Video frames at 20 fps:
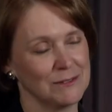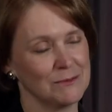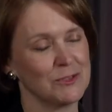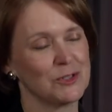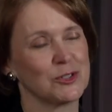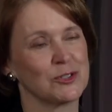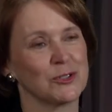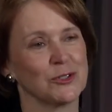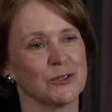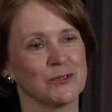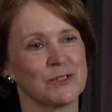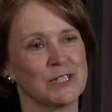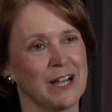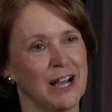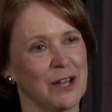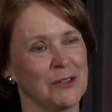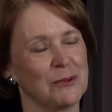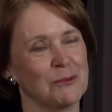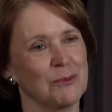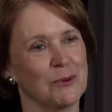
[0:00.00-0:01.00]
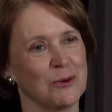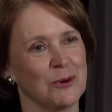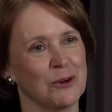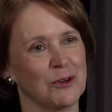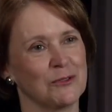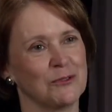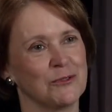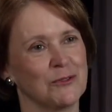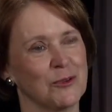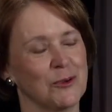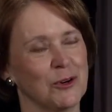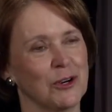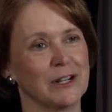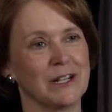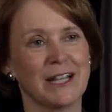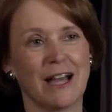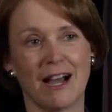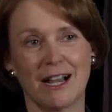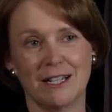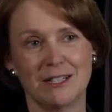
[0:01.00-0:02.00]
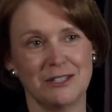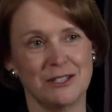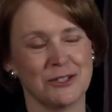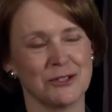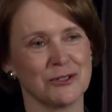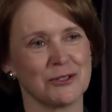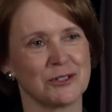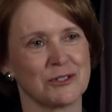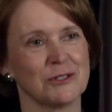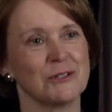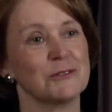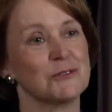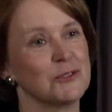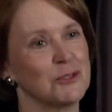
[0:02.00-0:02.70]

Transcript: served on the board for 9 years,